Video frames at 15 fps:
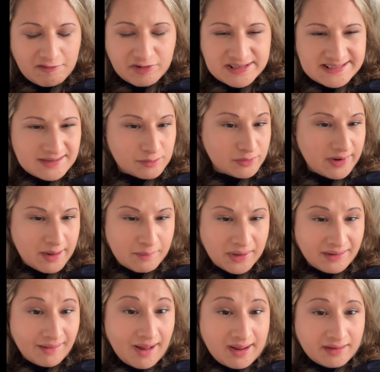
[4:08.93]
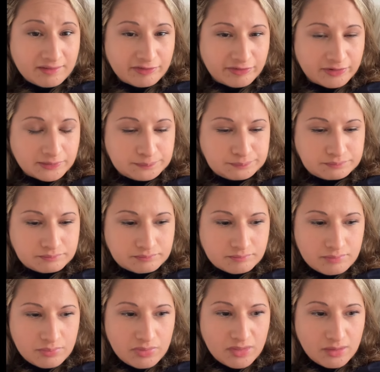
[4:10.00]
every single day of my life.
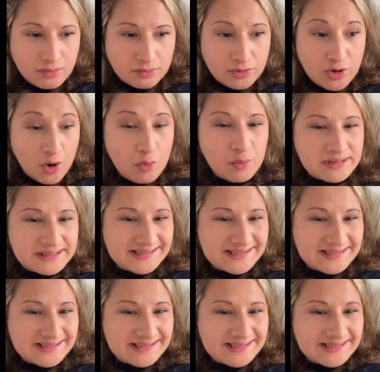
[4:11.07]
No